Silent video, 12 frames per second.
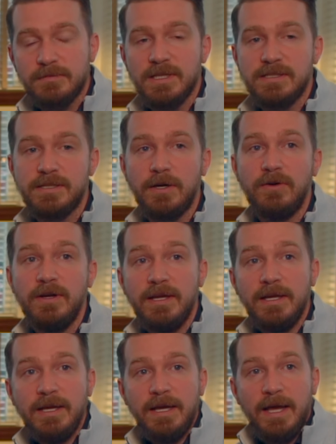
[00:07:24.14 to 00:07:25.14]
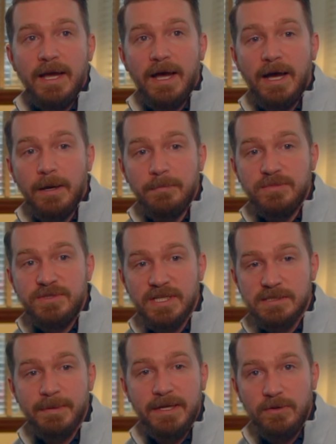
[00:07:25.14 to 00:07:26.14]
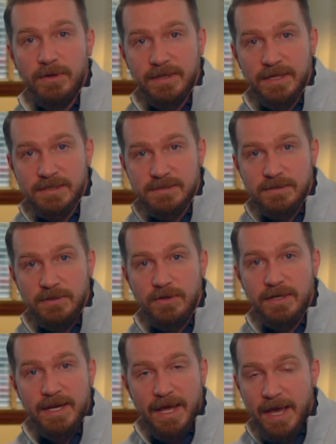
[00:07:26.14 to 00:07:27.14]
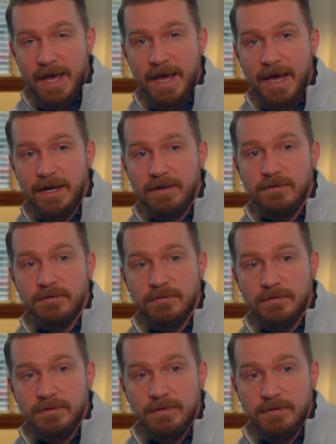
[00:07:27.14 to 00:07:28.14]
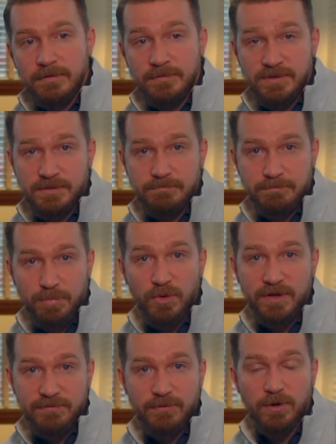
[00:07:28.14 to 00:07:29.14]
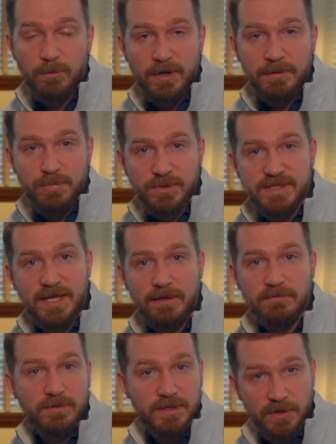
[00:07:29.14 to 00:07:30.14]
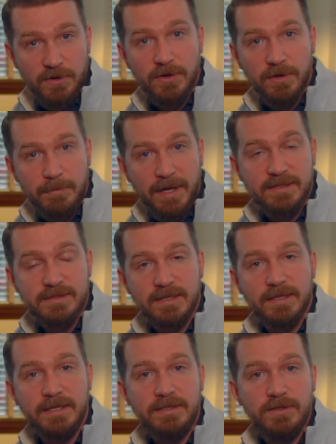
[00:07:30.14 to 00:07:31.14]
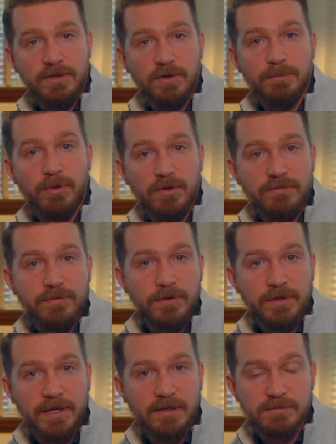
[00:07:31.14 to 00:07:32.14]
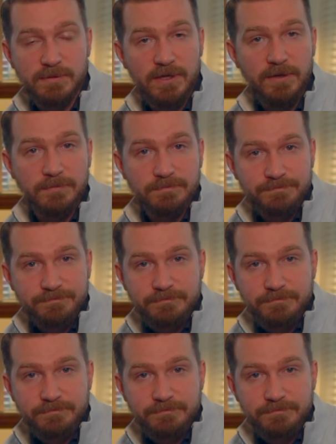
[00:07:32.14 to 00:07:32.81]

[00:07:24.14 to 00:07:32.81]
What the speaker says: So just by doing this, you can add 0.41% return basically to your portfolio's return,